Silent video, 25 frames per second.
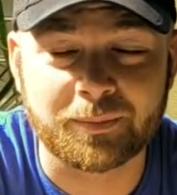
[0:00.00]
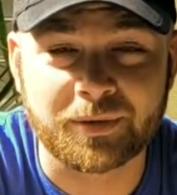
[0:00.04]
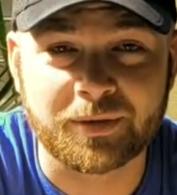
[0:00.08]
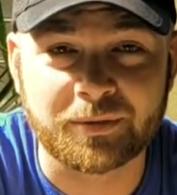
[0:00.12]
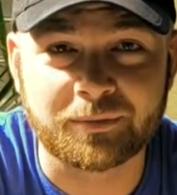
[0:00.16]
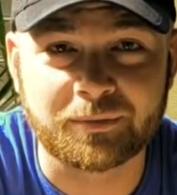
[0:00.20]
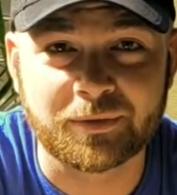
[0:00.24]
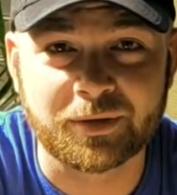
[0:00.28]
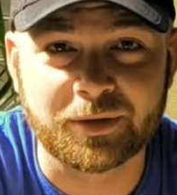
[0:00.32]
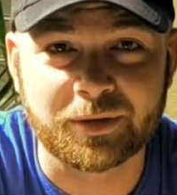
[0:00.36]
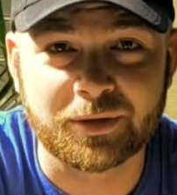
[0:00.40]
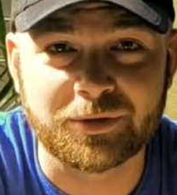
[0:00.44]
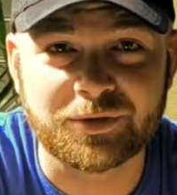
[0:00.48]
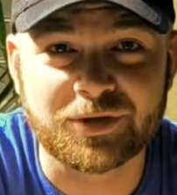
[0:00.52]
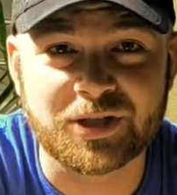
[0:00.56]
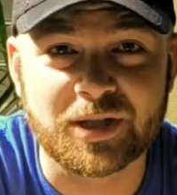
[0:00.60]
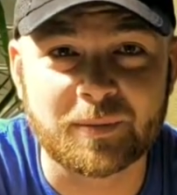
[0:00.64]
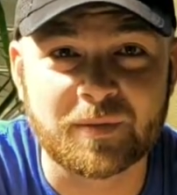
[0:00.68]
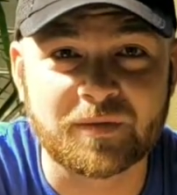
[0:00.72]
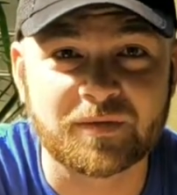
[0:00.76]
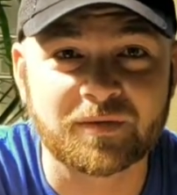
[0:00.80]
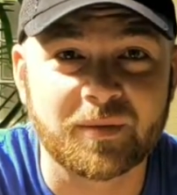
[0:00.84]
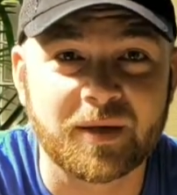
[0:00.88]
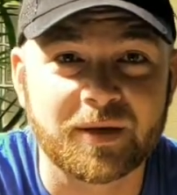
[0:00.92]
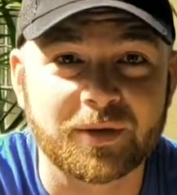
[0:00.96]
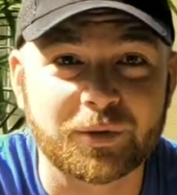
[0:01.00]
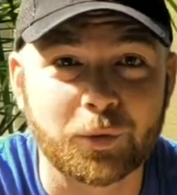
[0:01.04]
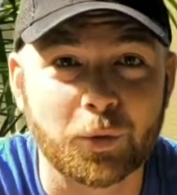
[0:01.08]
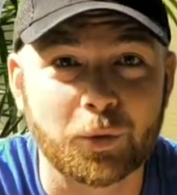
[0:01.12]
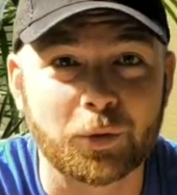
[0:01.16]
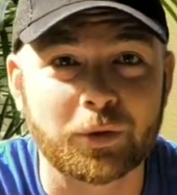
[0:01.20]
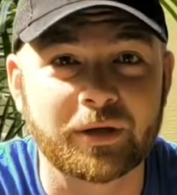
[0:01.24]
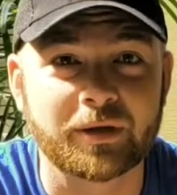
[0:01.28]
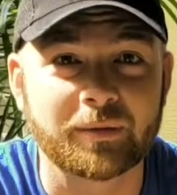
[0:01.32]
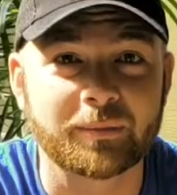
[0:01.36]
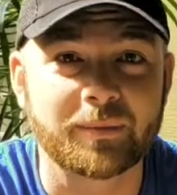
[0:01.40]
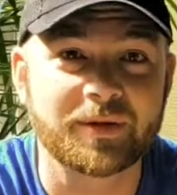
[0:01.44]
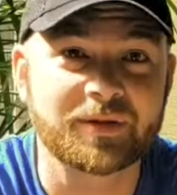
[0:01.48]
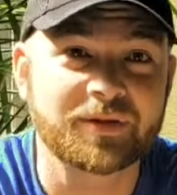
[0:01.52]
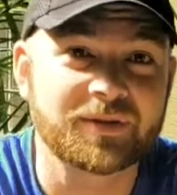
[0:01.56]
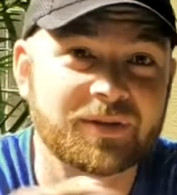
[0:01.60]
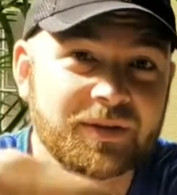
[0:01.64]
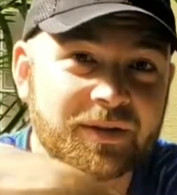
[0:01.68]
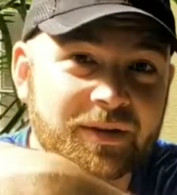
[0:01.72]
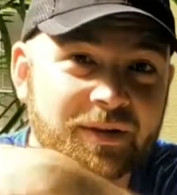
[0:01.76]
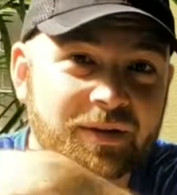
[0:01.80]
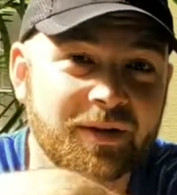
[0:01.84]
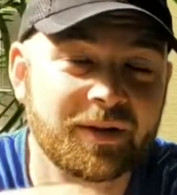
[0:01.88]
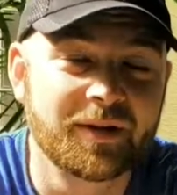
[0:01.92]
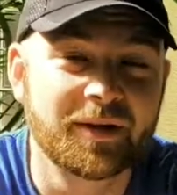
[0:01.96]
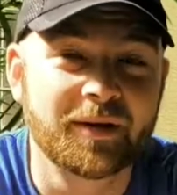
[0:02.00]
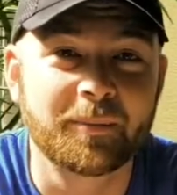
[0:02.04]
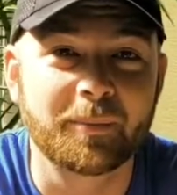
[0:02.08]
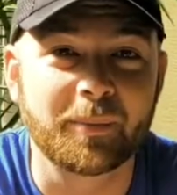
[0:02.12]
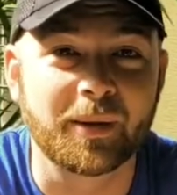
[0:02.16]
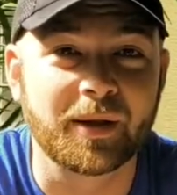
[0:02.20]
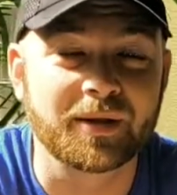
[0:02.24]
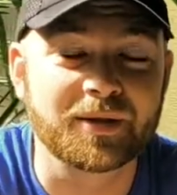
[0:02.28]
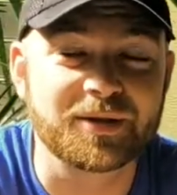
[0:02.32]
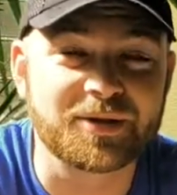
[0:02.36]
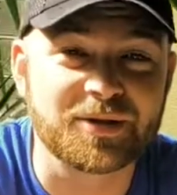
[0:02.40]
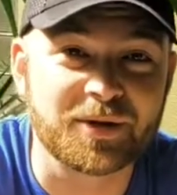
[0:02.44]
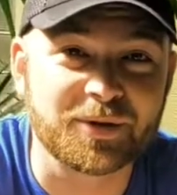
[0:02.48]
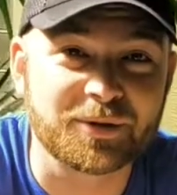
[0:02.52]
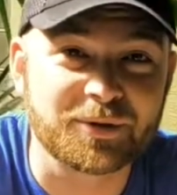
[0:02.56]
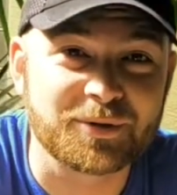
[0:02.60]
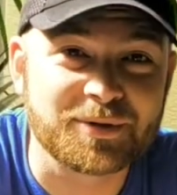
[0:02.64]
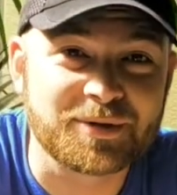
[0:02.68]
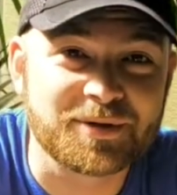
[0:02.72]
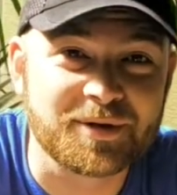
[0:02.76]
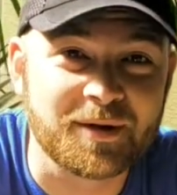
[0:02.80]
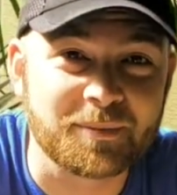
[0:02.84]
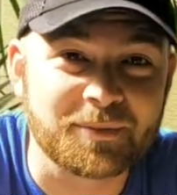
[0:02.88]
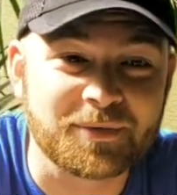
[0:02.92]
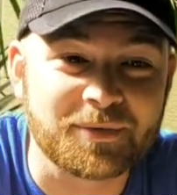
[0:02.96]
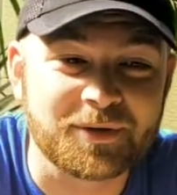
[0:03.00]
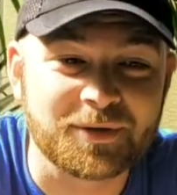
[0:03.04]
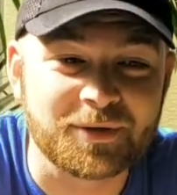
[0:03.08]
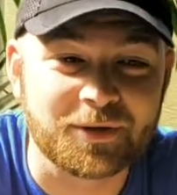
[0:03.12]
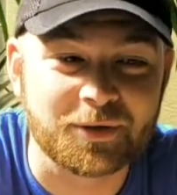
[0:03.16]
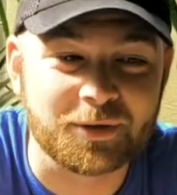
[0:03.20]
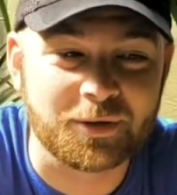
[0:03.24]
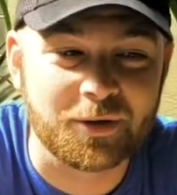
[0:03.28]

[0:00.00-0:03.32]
But, some of them I totally missed the milk jug or something,